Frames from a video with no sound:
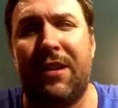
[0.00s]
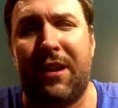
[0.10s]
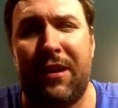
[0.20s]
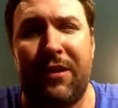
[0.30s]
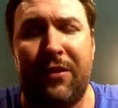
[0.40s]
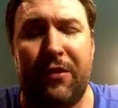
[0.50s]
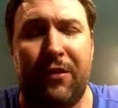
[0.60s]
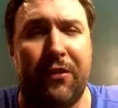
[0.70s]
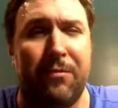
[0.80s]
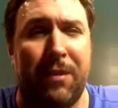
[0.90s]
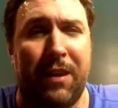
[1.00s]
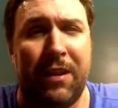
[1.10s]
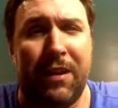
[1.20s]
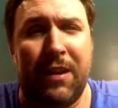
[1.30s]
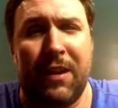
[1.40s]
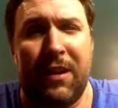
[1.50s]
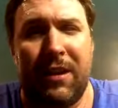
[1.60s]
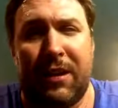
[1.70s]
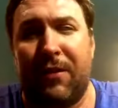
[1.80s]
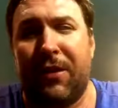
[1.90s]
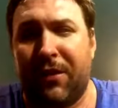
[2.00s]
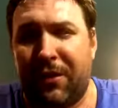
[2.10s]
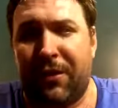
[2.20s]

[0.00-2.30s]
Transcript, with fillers: and it shouldn't just be given to you.